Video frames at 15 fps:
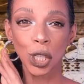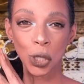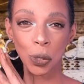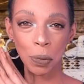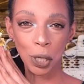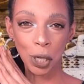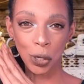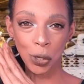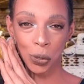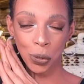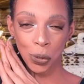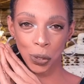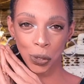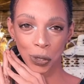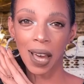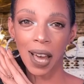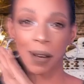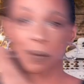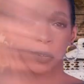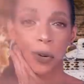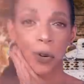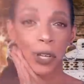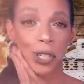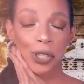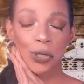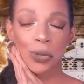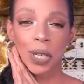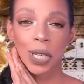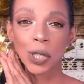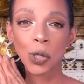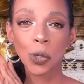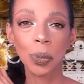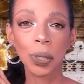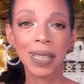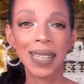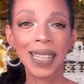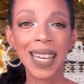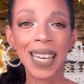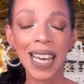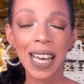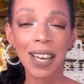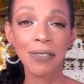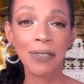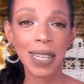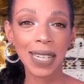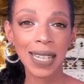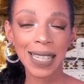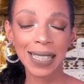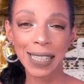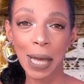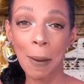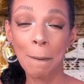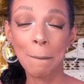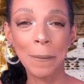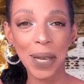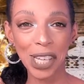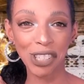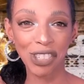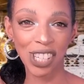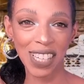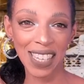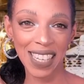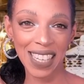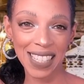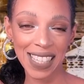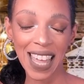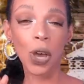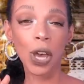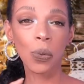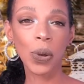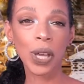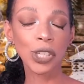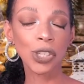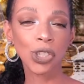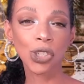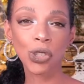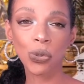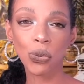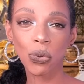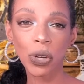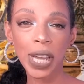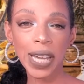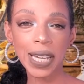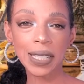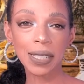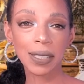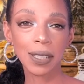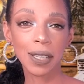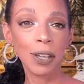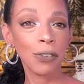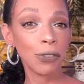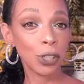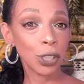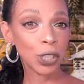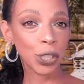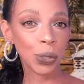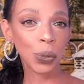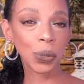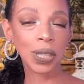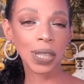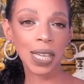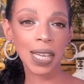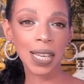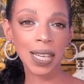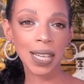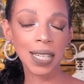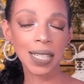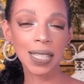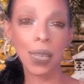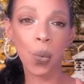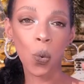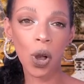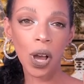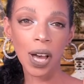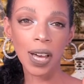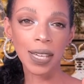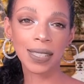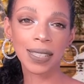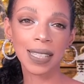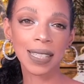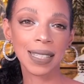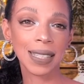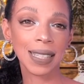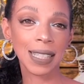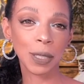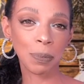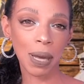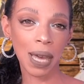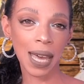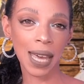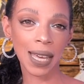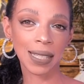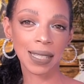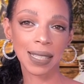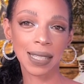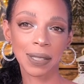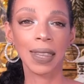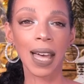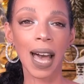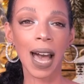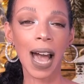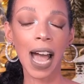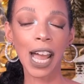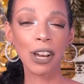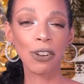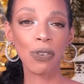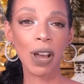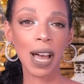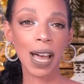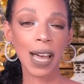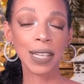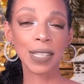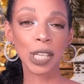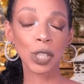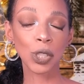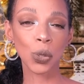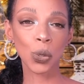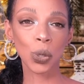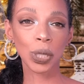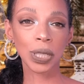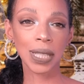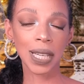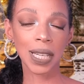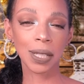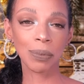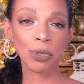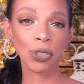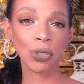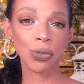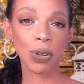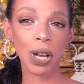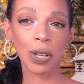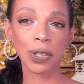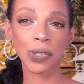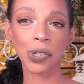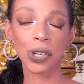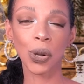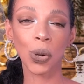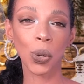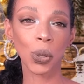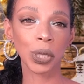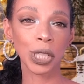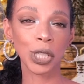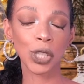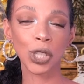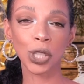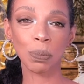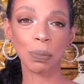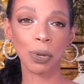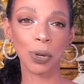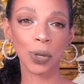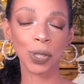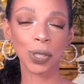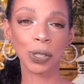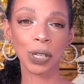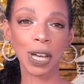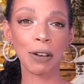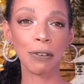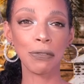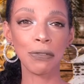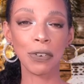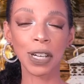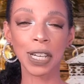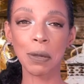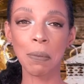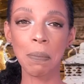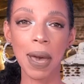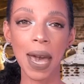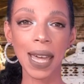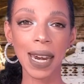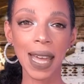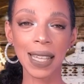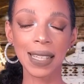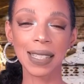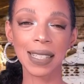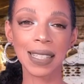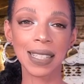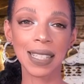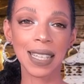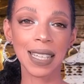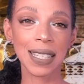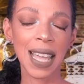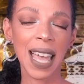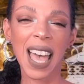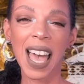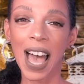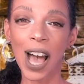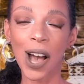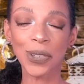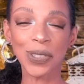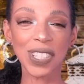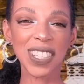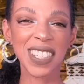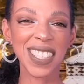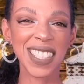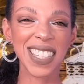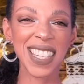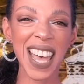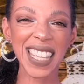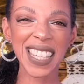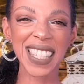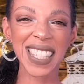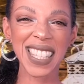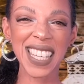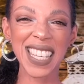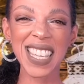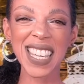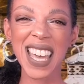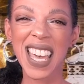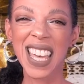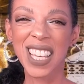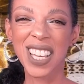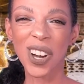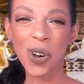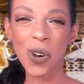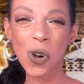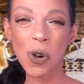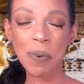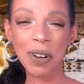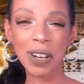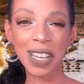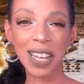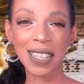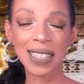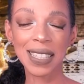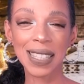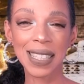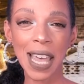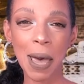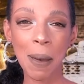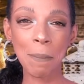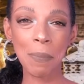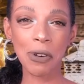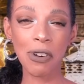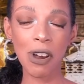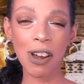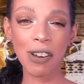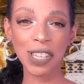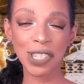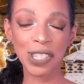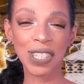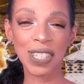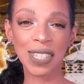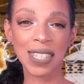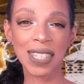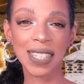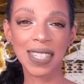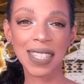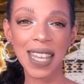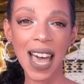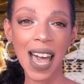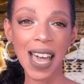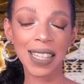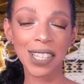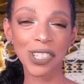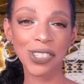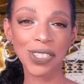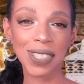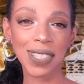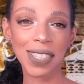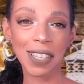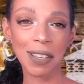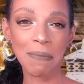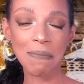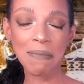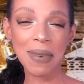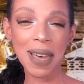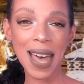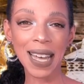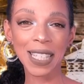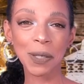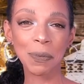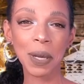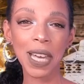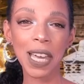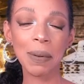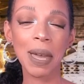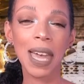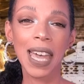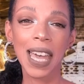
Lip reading: Numero uno, I'm going straight to Bottega Veneta, bitches. I went straight for two things. One is these pants, the high-rise dual denim trouser. Holy smokes, look how fucking badass this is. How sexy, uber contemporary, stylish to the max, babe.